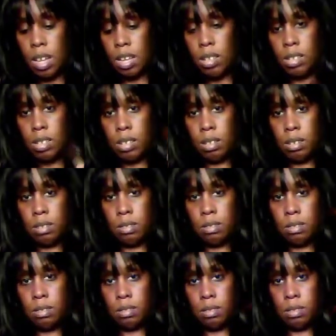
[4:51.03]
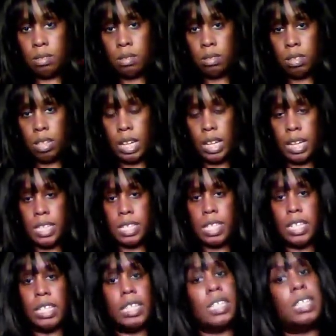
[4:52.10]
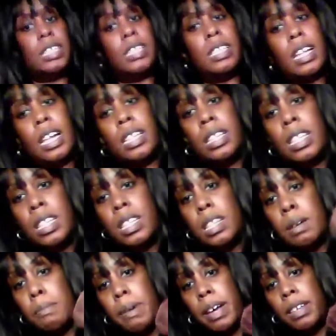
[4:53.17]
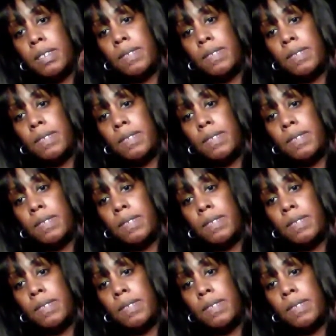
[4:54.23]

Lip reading: So, like I said, this is not the best